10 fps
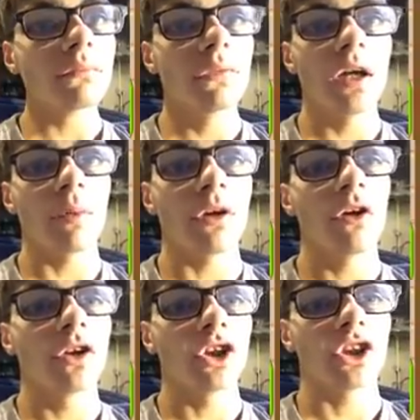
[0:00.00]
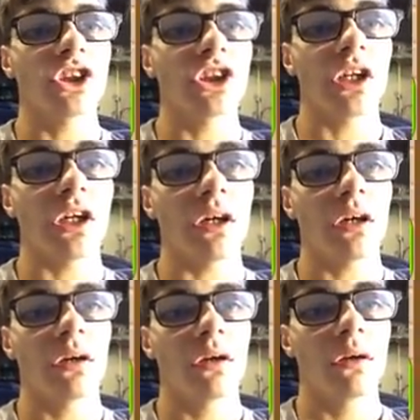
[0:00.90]
Yeah, but you can just see
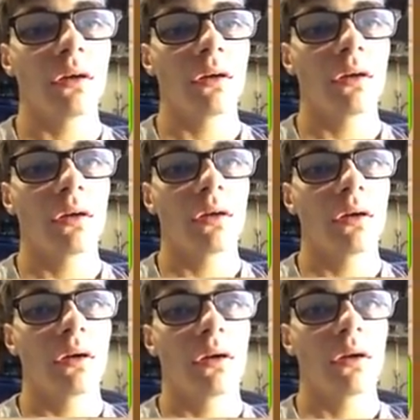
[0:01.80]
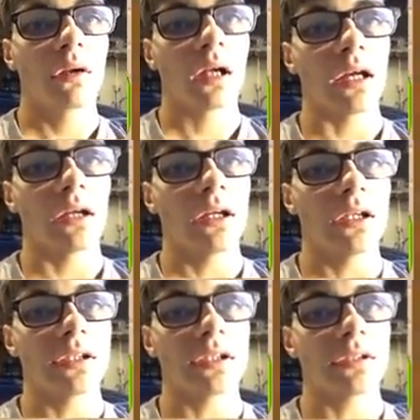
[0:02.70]
that
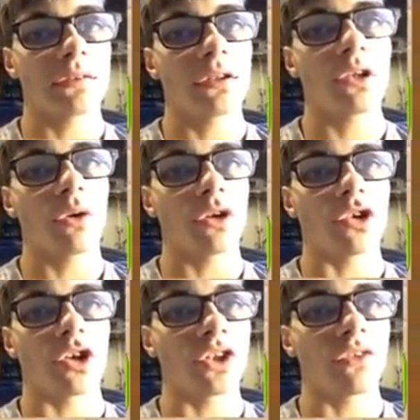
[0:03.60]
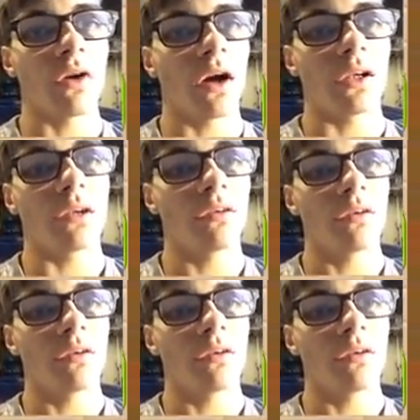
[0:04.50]
he's doing just fine